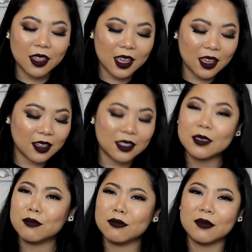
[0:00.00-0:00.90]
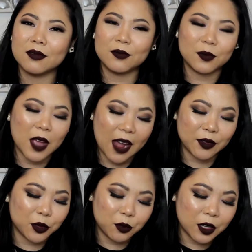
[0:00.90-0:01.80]
things
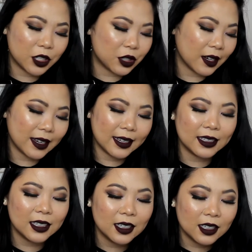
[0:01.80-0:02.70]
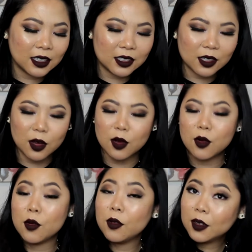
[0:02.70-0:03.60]
after one try.
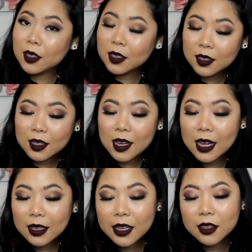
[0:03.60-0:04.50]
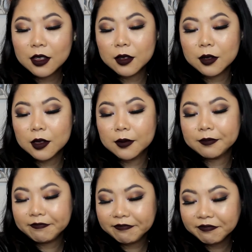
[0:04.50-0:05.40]
So... I like those.
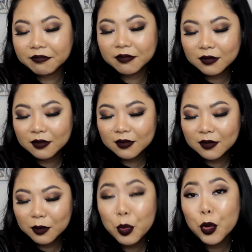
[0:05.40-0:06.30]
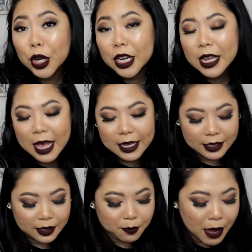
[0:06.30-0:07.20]
Pretty
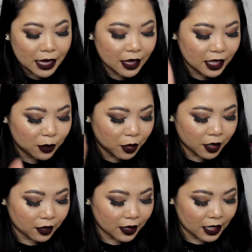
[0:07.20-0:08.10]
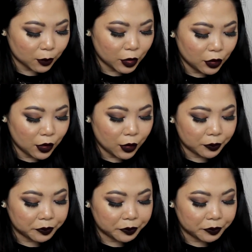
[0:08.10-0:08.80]
nice. Make things work. That's what you do.